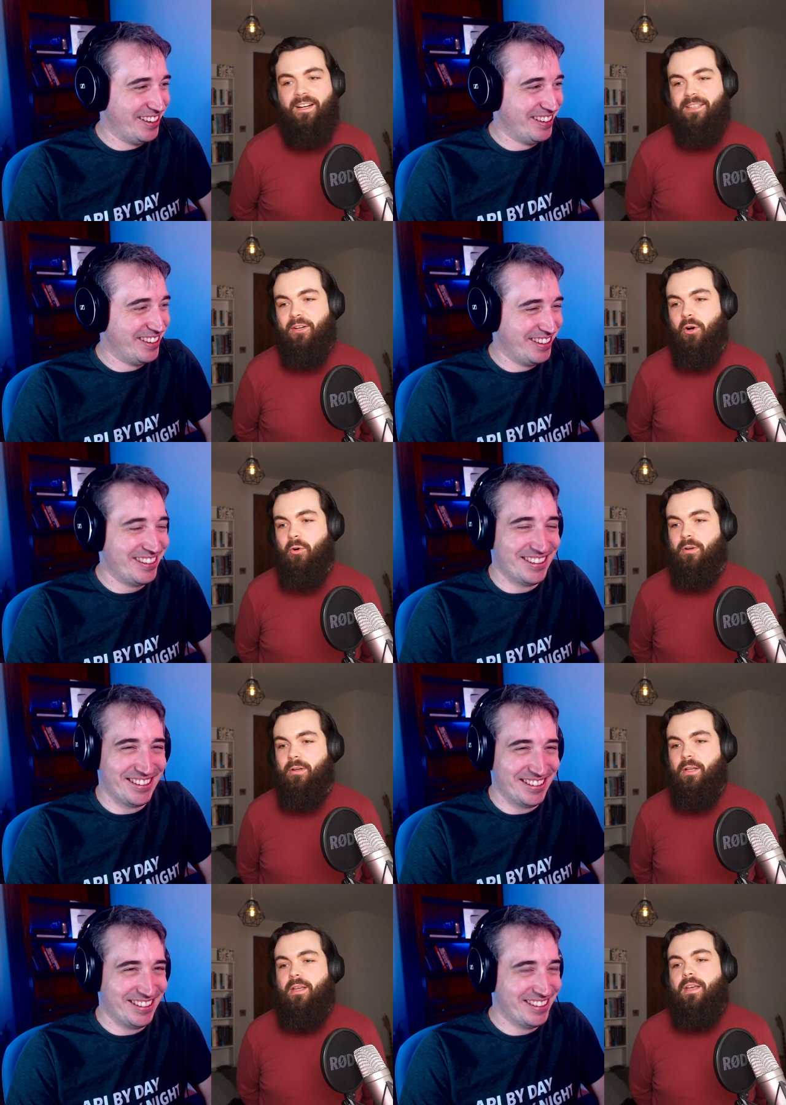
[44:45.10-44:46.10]
Speaker 1: I know.
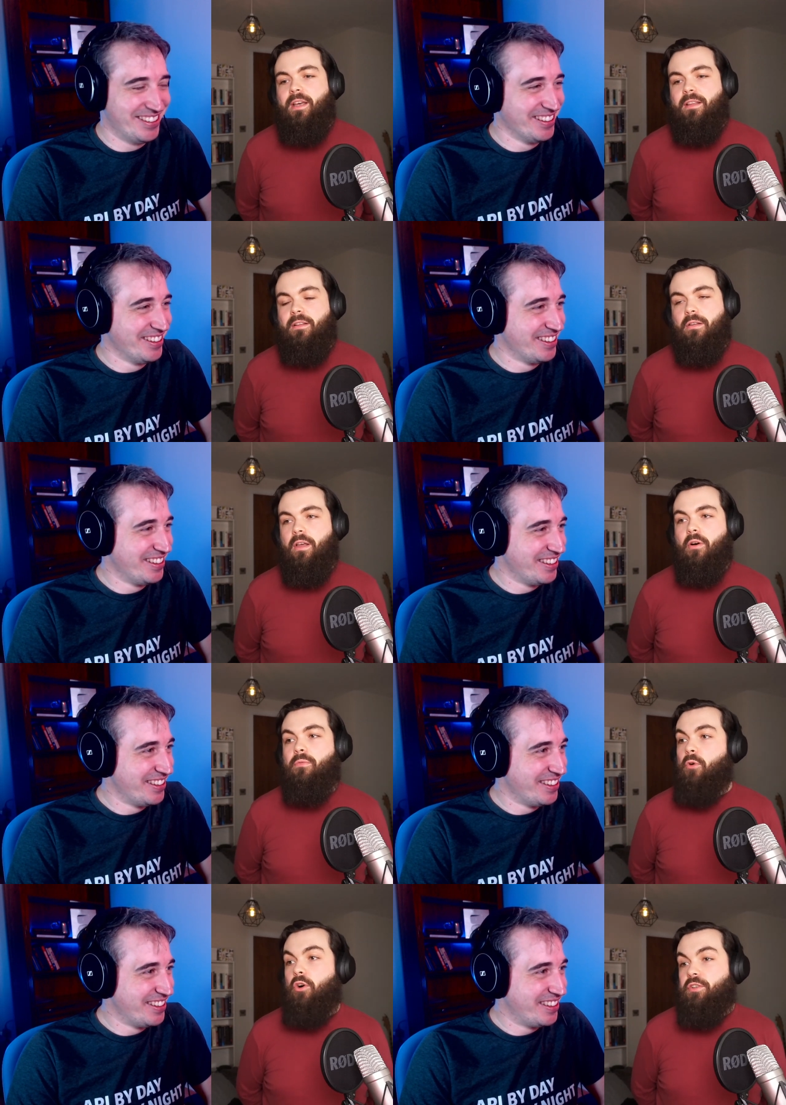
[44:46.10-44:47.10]
You know,
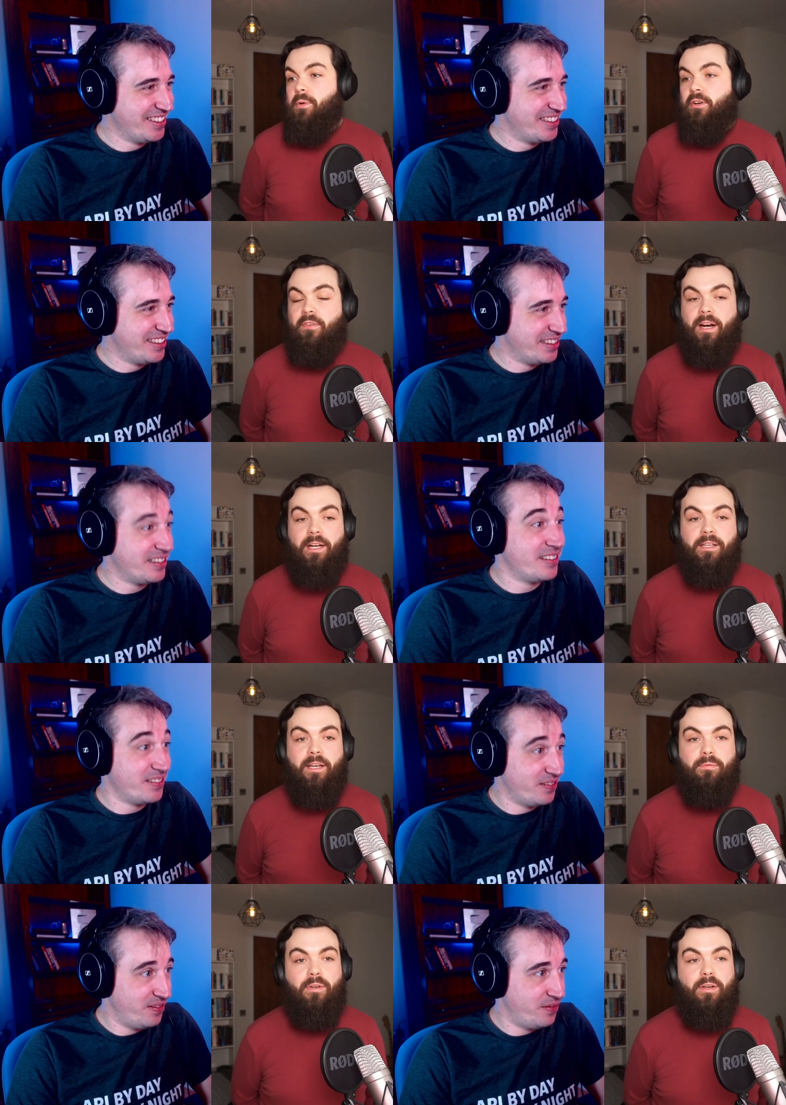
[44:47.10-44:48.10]
unfortunately, when you're starting, you
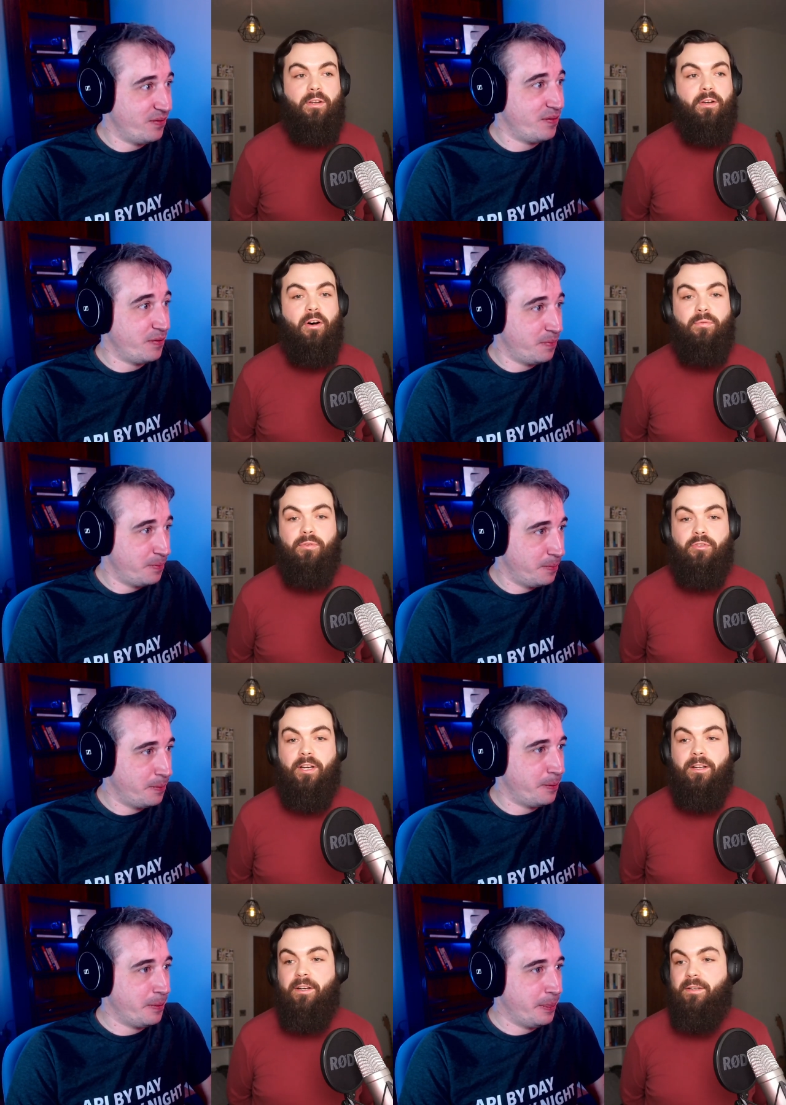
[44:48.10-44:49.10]
have to often try
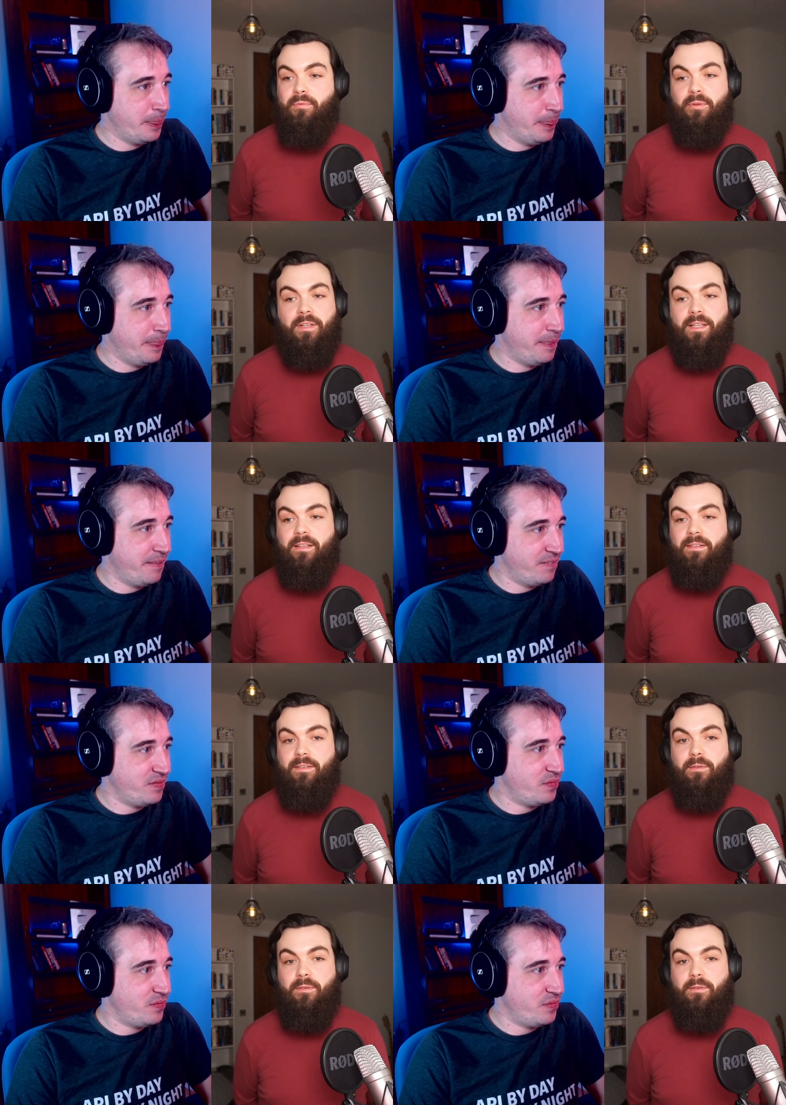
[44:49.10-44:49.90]
a lot of different things.